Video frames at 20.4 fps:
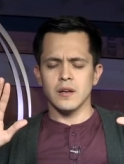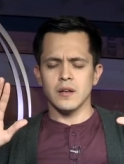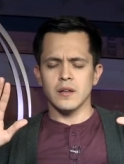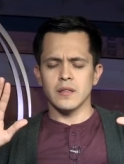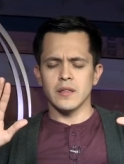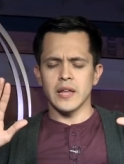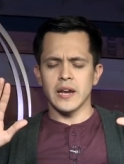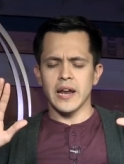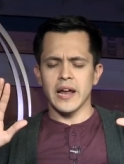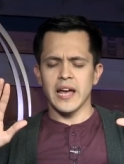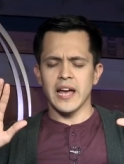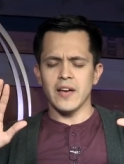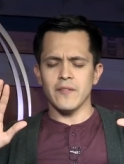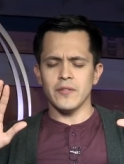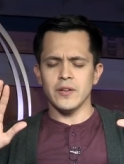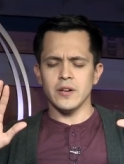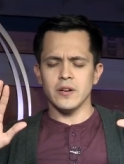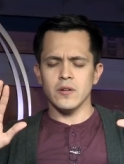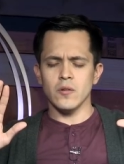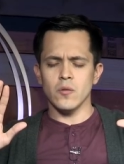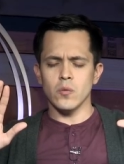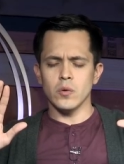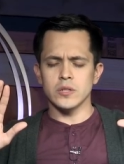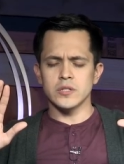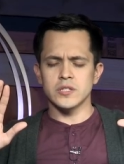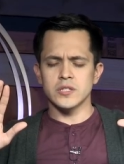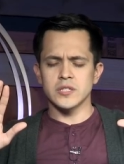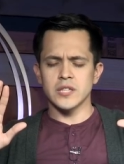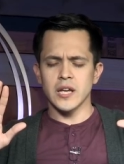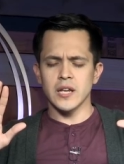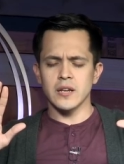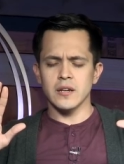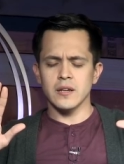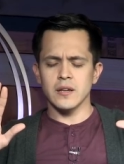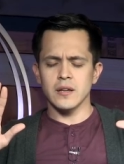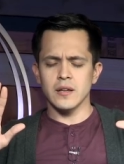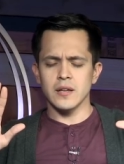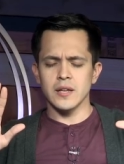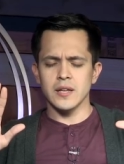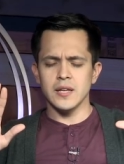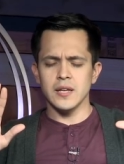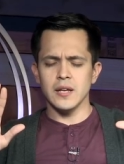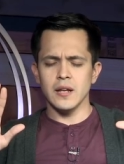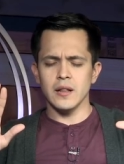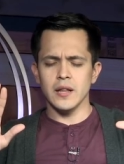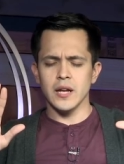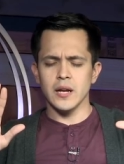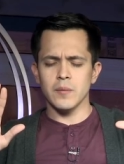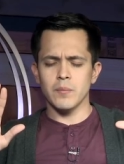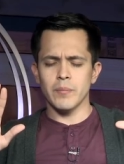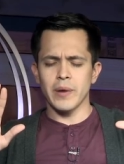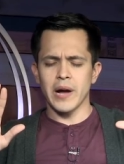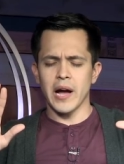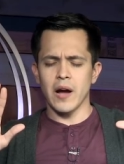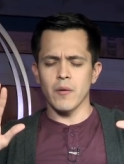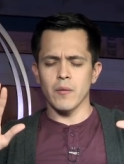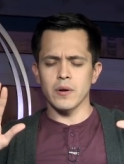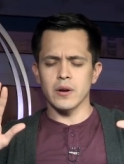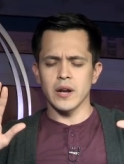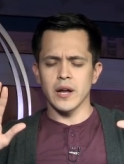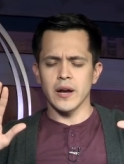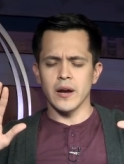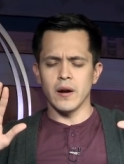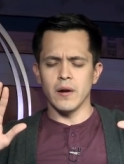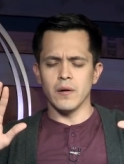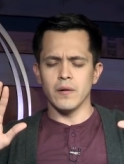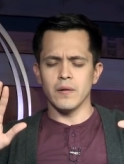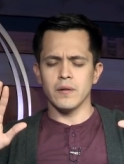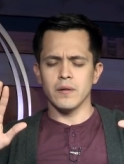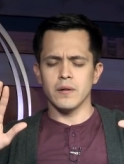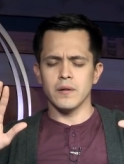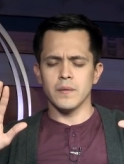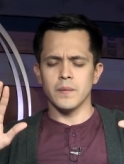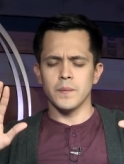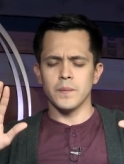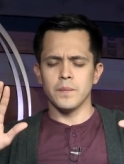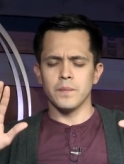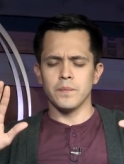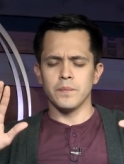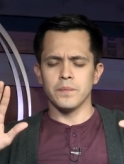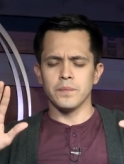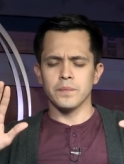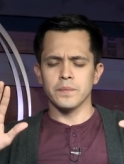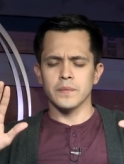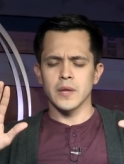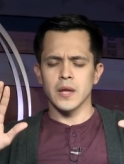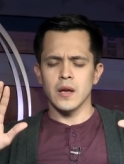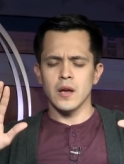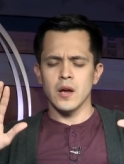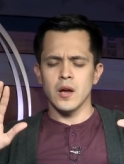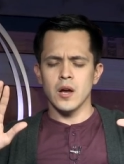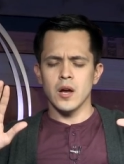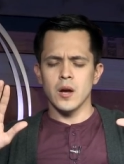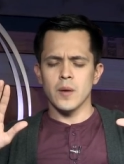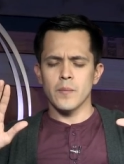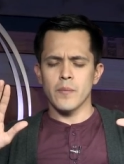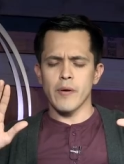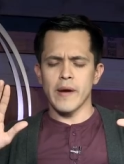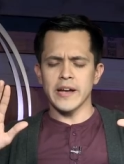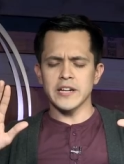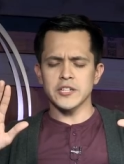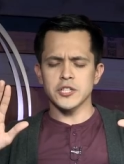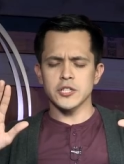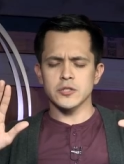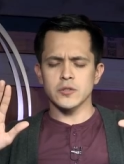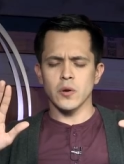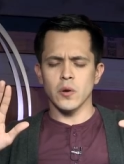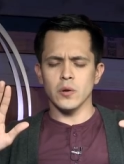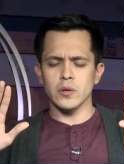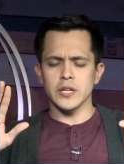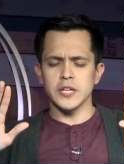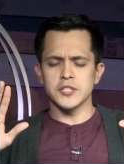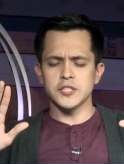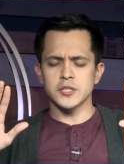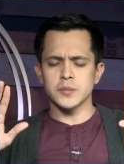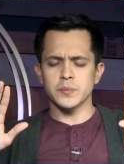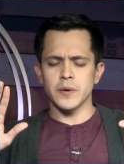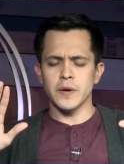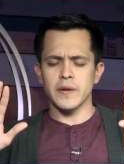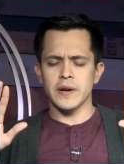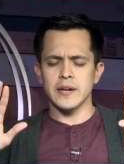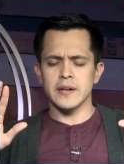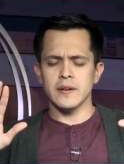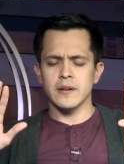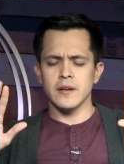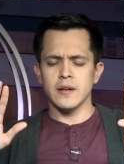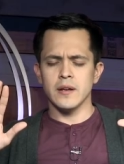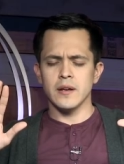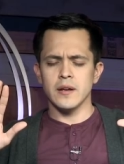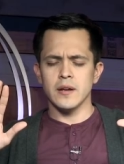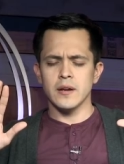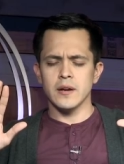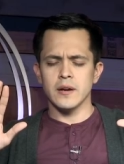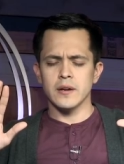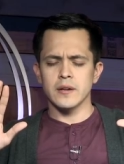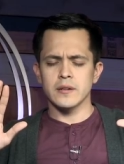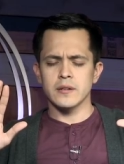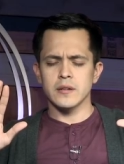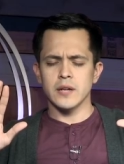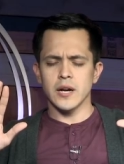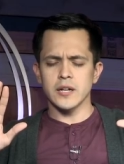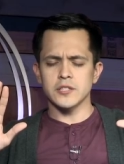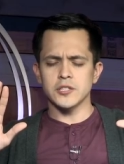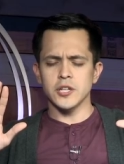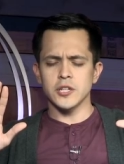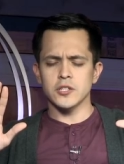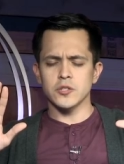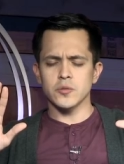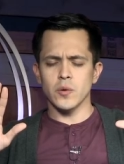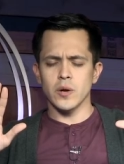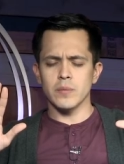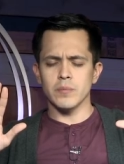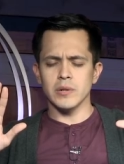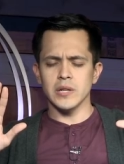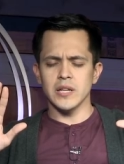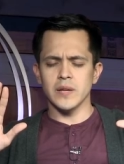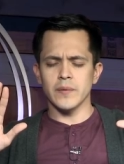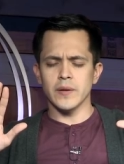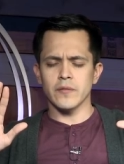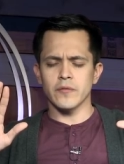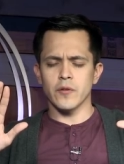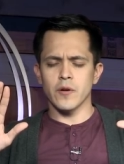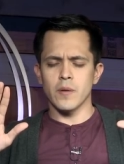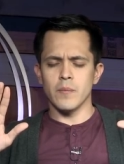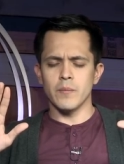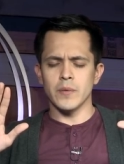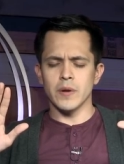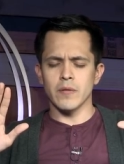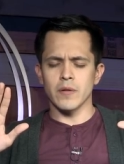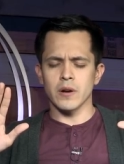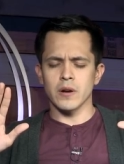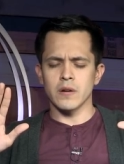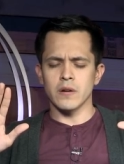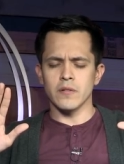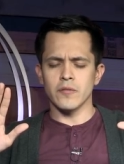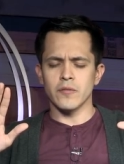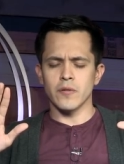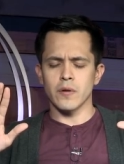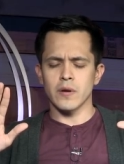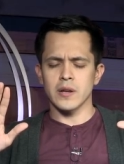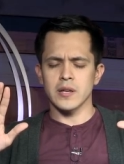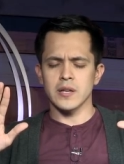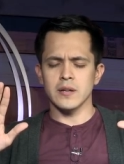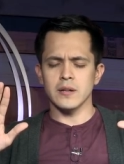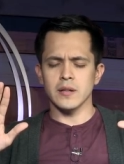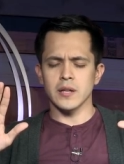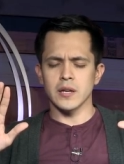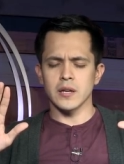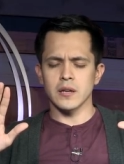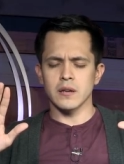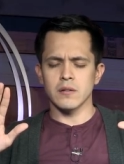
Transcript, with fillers: that heaven would send healing power now. Precious Holy Spirit, touch each one believing for a miracle, for a healing.